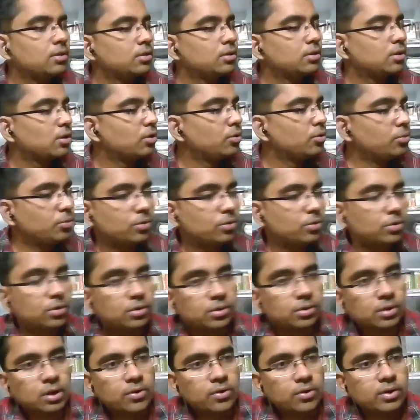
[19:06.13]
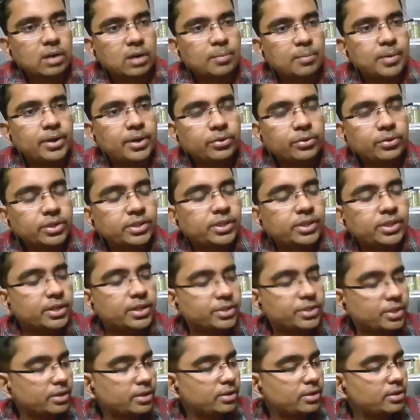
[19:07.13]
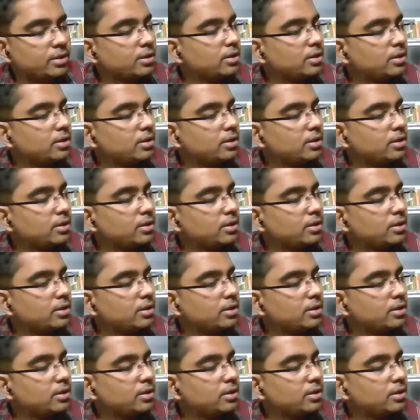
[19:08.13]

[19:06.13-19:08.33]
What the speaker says: Now coming to the section